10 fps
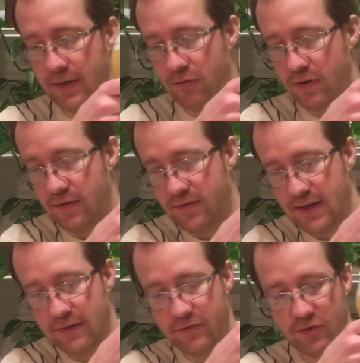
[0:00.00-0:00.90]
yeah, Crooked
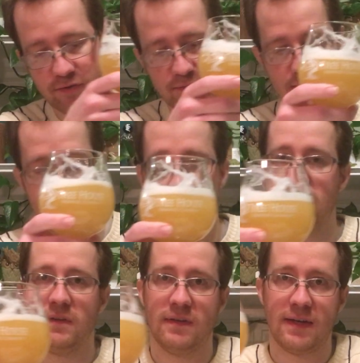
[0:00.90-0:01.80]
Stave is just not,
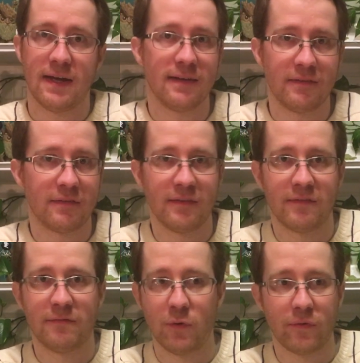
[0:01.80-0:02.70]
the guy
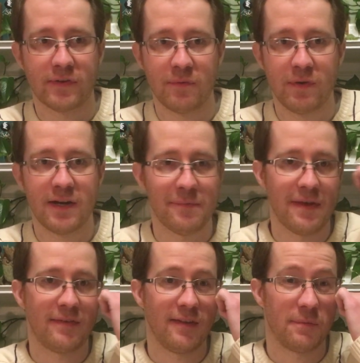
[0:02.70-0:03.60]
is focused on
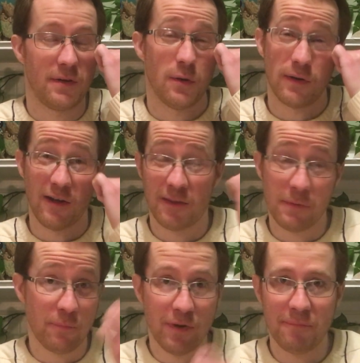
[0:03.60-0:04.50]
Brettanomyces, but no one cares
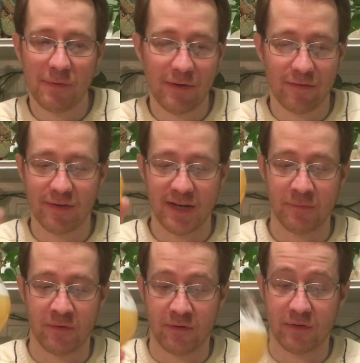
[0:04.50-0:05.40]
about Brett beers
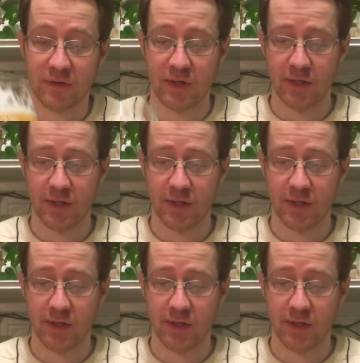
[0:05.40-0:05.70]
anymore.